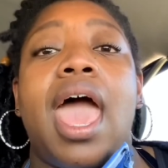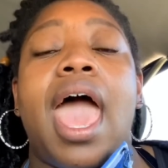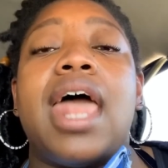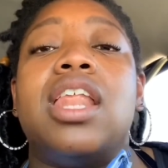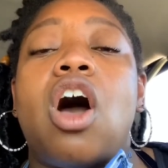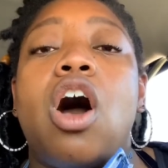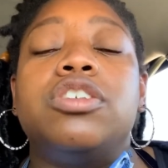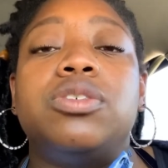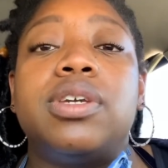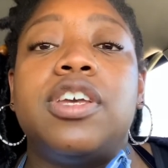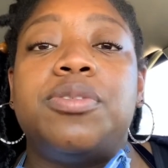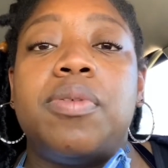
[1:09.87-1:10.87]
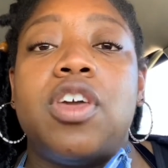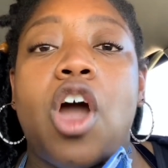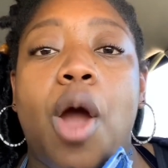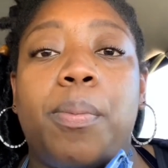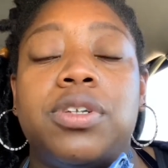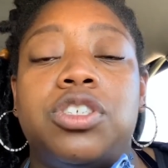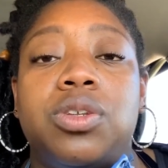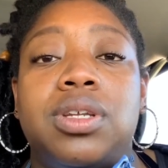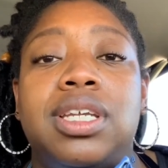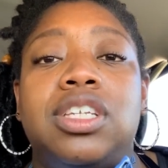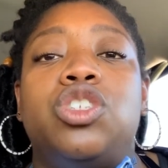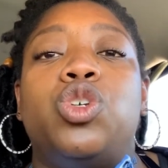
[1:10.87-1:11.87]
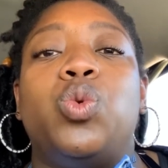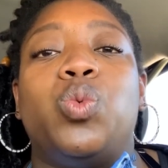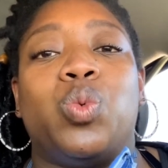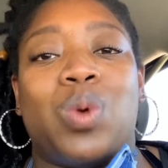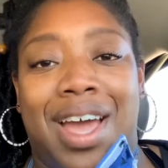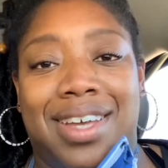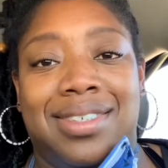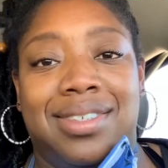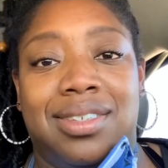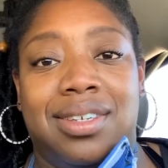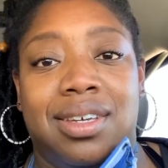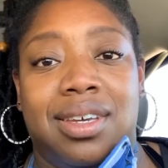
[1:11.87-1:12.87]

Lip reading: And it also gives me the opportunity to rest.